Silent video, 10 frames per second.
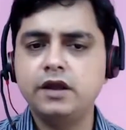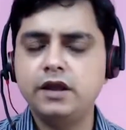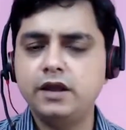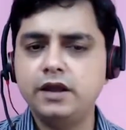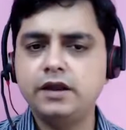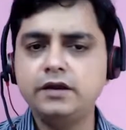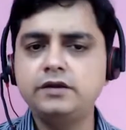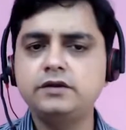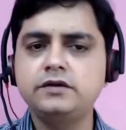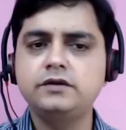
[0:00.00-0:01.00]
and
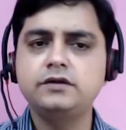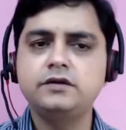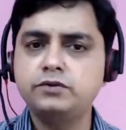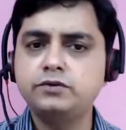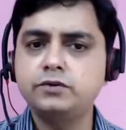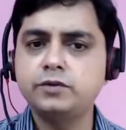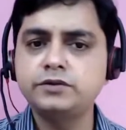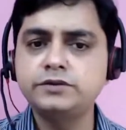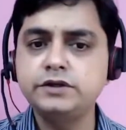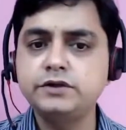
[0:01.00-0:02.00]
to
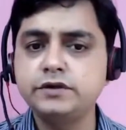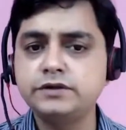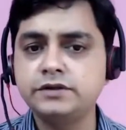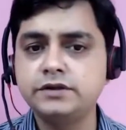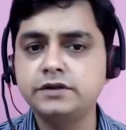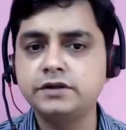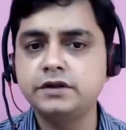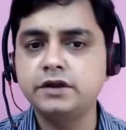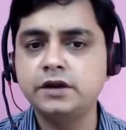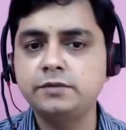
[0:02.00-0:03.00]
proceed towards
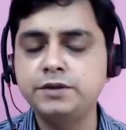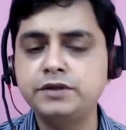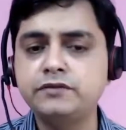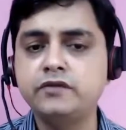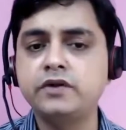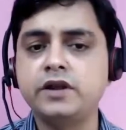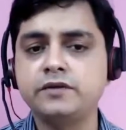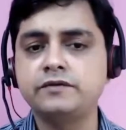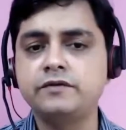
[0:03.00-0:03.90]
a peaceful life.